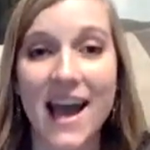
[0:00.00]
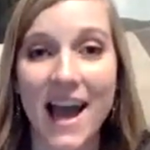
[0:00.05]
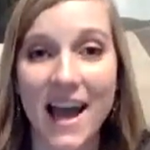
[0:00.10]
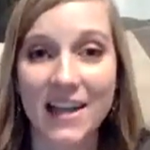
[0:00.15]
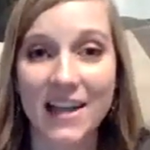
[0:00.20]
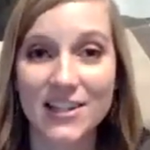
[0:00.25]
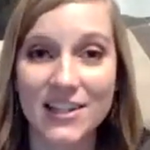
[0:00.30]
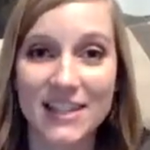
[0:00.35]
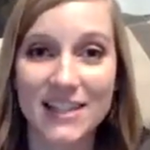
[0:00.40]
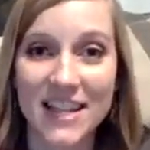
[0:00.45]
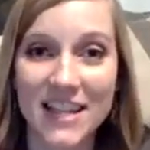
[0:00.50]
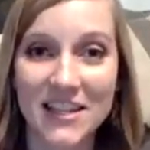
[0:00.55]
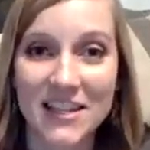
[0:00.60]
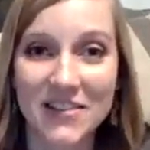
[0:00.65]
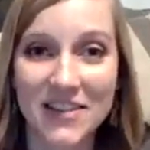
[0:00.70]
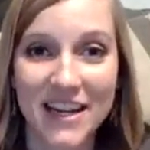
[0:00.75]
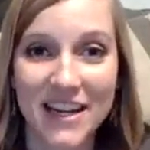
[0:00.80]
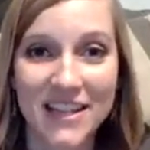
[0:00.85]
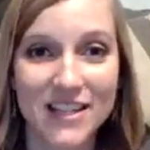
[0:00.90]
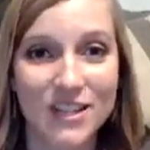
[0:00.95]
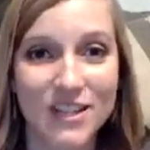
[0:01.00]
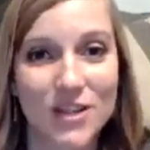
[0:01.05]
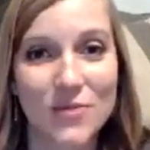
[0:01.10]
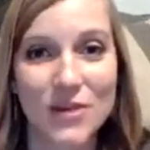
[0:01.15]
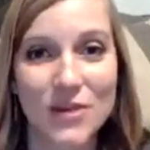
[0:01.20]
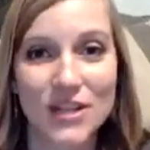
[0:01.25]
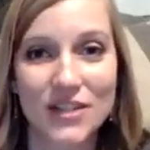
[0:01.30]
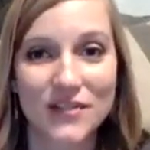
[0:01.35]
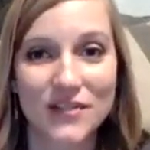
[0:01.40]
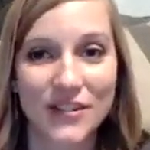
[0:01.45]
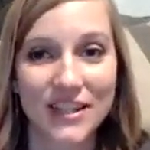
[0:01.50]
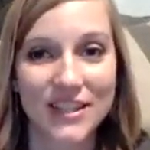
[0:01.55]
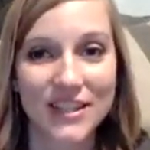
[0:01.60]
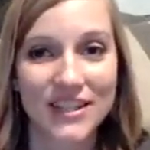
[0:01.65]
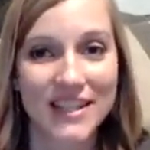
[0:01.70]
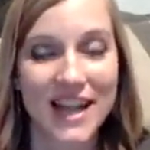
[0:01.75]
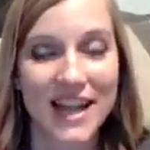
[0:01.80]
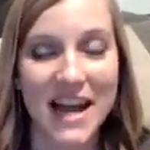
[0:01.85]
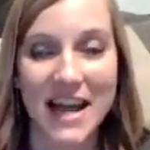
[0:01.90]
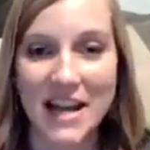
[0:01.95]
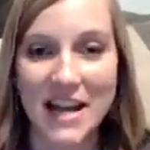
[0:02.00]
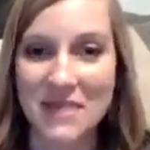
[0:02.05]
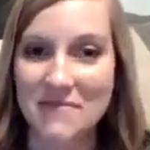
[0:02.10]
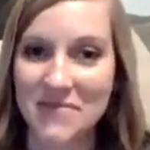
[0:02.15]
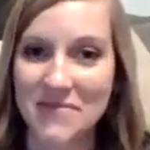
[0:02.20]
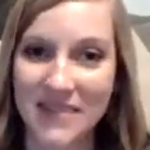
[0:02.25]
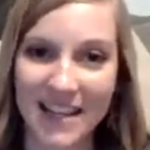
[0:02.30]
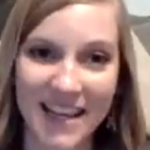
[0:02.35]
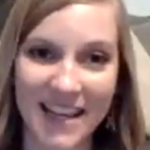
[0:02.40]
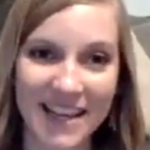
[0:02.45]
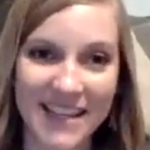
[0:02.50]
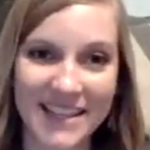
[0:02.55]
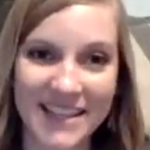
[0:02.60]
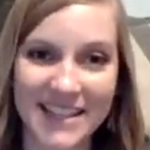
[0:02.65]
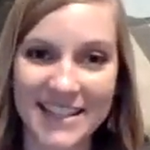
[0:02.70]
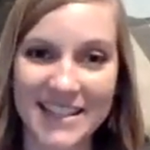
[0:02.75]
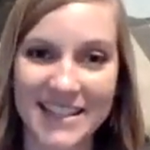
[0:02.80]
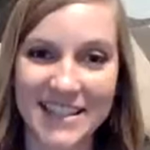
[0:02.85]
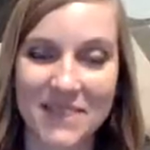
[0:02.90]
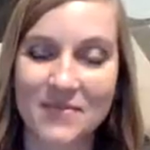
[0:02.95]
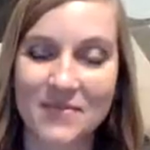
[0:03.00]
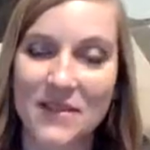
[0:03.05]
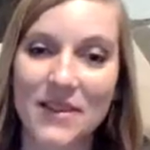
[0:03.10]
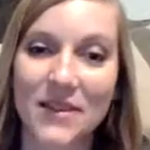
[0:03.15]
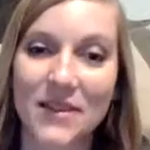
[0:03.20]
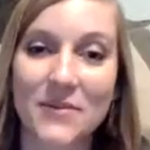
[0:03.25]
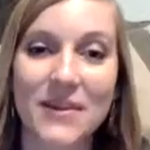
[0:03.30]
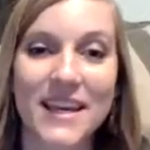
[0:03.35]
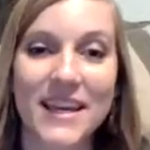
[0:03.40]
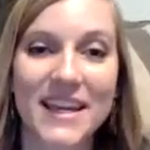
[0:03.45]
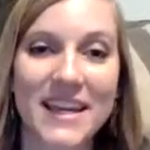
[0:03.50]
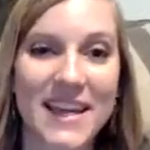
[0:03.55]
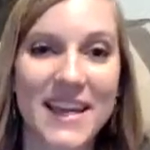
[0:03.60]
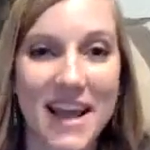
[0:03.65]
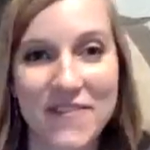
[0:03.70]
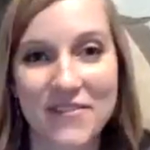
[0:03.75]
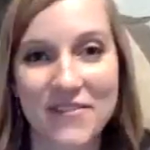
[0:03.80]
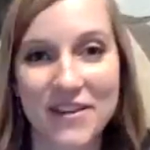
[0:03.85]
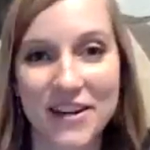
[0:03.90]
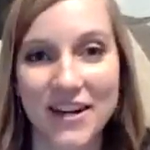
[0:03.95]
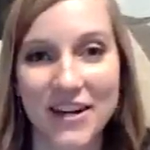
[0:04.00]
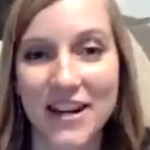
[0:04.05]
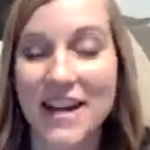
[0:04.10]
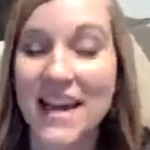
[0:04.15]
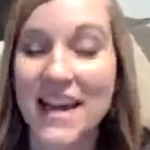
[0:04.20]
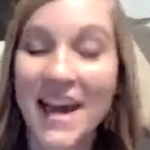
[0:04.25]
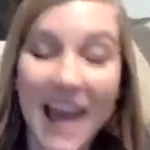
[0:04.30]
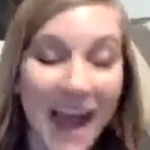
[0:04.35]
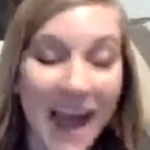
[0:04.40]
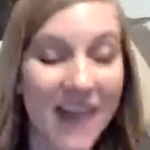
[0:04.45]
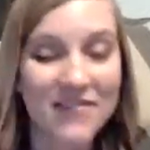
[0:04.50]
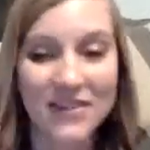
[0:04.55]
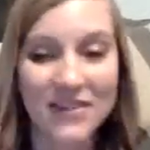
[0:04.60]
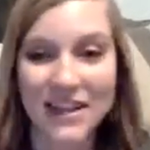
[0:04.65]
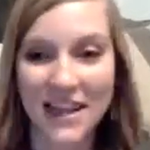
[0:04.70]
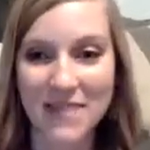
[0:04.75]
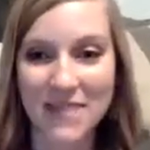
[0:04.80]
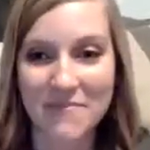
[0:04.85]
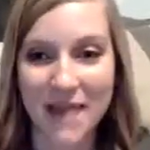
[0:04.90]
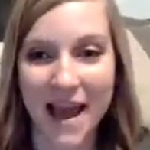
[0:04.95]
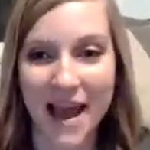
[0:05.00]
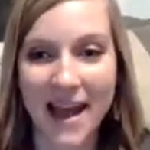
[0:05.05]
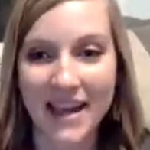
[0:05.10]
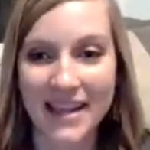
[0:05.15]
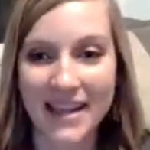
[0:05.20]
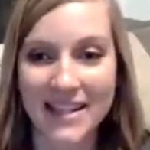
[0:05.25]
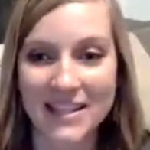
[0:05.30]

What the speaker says: I just thank you guys so much for your time. It's something that we can never, ever get back.